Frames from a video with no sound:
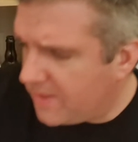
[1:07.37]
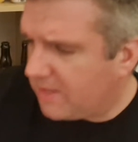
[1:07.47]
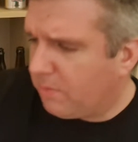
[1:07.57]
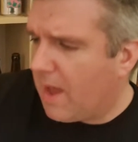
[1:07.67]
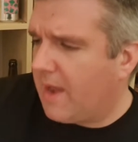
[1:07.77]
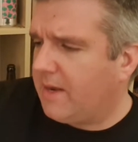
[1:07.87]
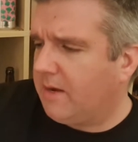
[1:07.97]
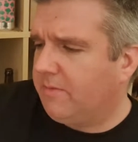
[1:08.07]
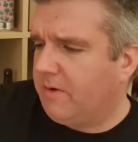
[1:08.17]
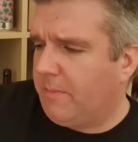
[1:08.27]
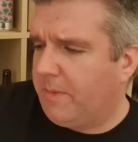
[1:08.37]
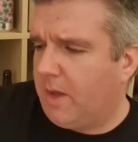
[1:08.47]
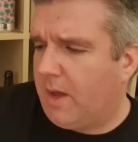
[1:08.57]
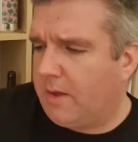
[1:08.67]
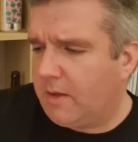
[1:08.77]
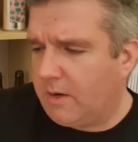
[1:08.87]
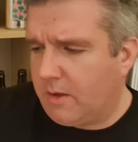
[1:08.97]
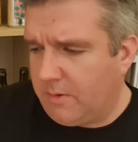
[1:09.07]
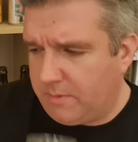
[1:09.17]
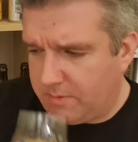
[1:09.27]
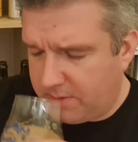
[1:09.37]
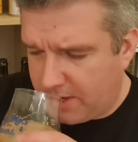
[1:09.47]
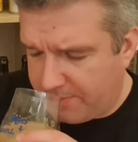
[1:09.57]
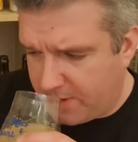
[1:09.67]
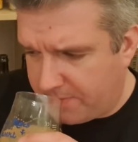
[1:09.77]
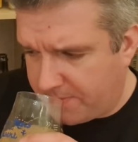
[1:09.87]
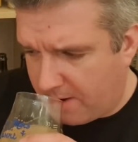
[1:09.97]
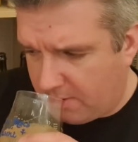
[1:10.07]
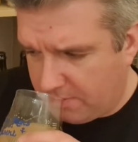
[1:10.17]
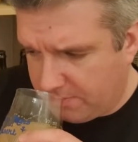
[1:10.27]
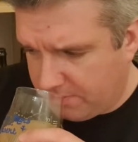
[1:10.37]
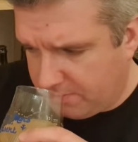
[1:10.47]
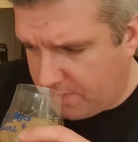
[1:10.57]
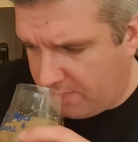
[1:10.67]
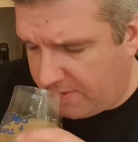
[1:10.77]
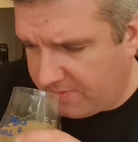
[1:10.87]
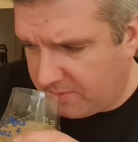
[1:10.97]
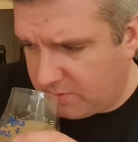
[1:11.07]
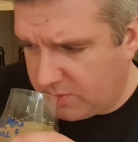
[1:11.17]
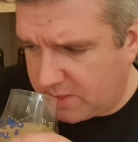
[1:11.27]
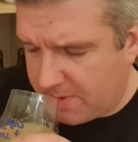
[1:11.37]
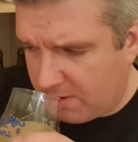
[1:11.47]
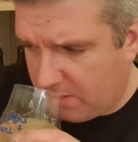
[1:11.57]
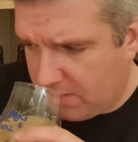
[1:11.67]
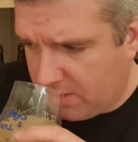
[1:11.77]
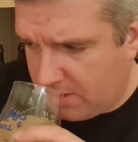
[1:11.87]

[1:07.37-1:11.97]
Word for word: me this blind, I'd have gone. But I'd have gone kind of bourbon barrel, maybe even whiskey barrel,